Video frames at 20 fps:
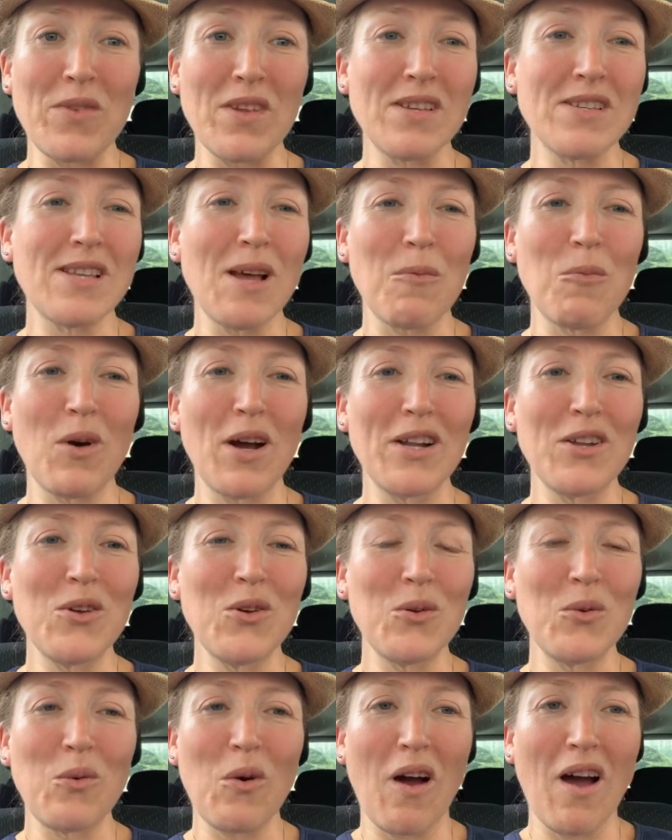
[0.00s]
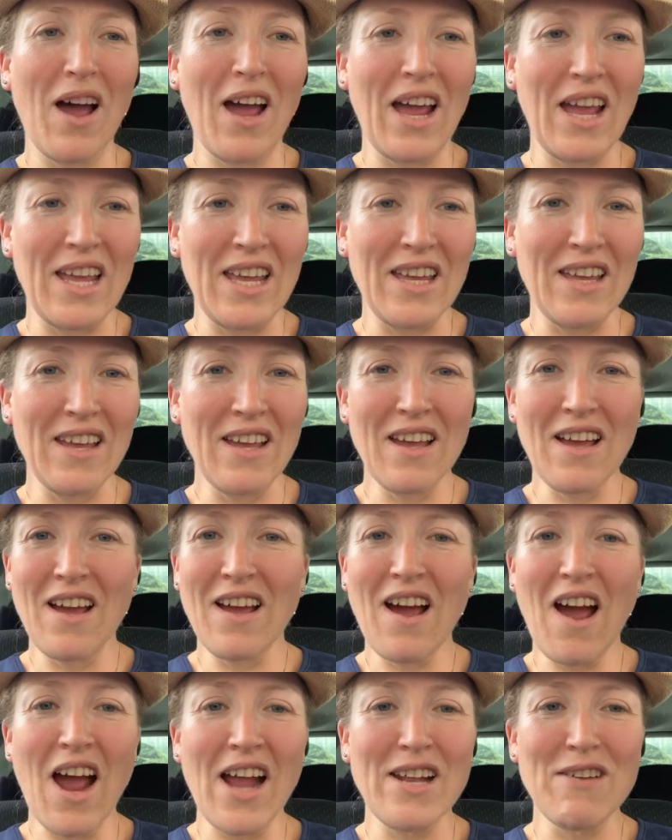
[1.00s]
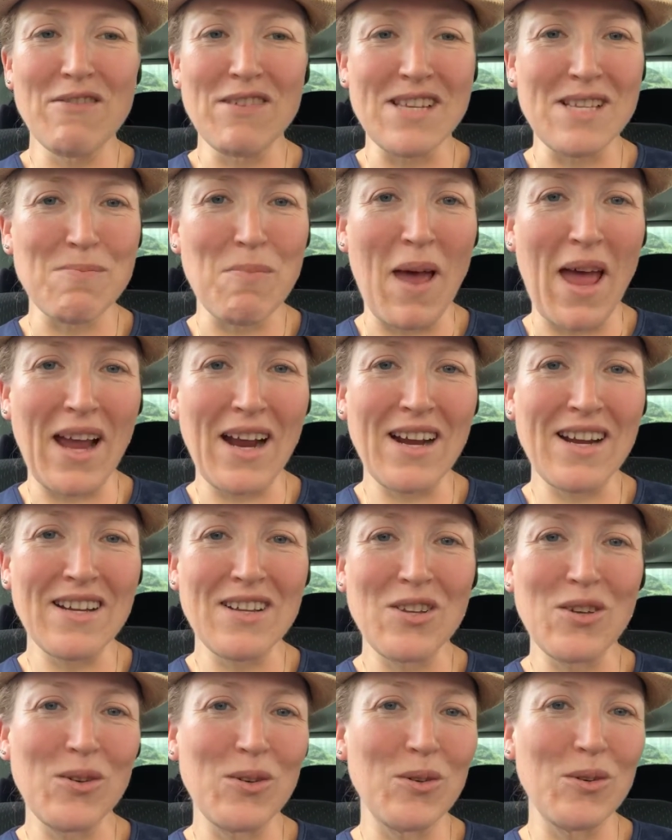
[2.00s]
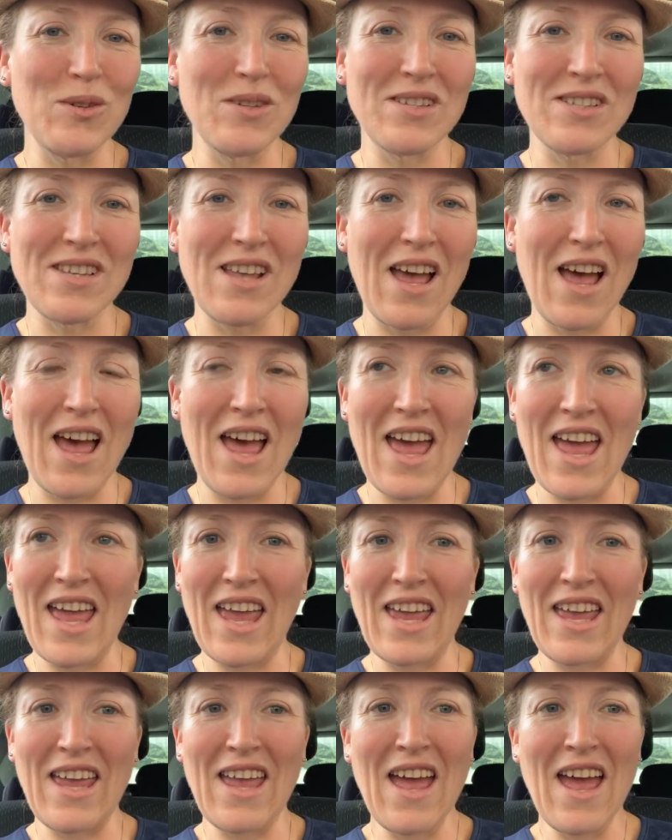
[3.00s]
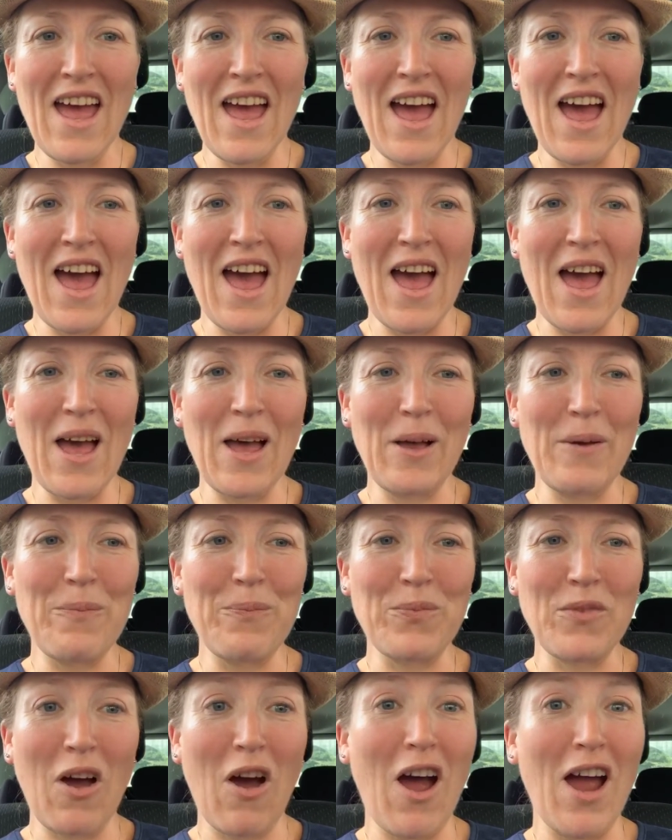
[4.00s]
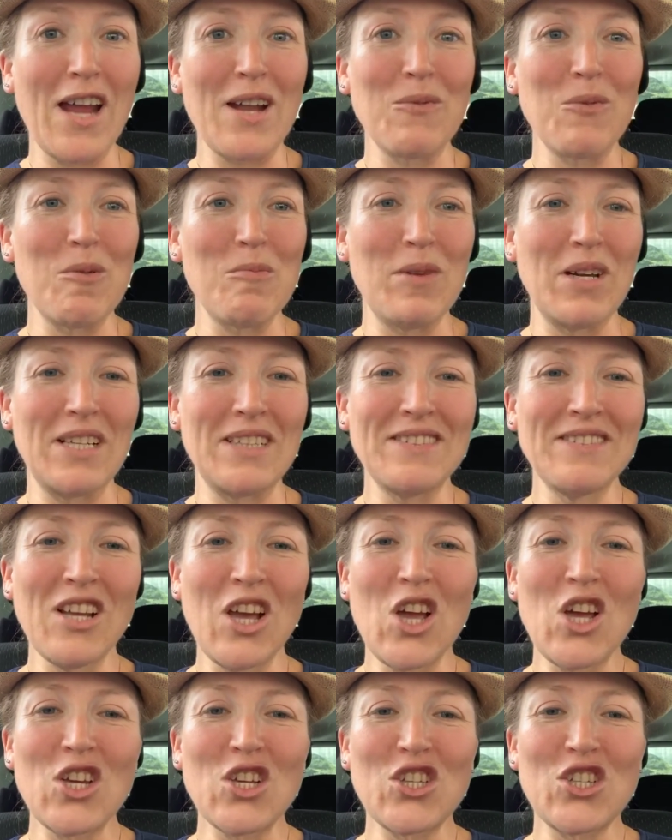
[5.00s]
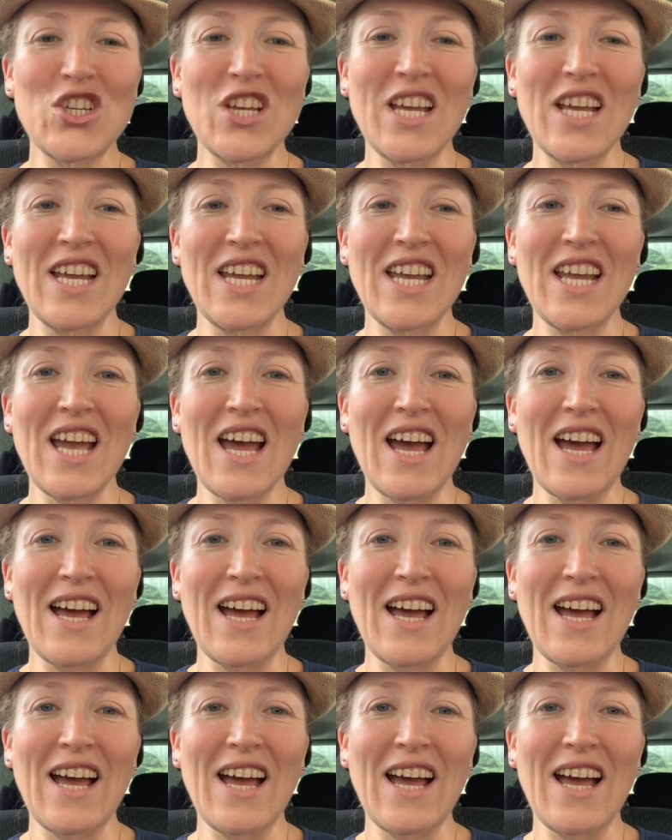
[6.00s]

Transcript: someone who I highly respect, who's a Iron Woman, she